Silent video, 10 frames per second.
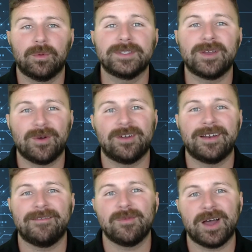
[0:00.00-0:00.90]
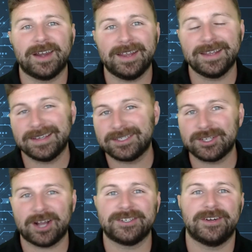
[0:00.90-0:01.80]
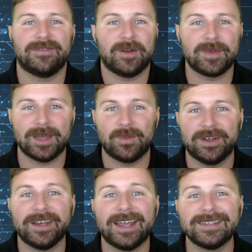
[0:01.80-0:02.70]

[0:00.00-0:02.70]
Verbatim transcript: What's going on, everybody? It's Josh here from Kenwood,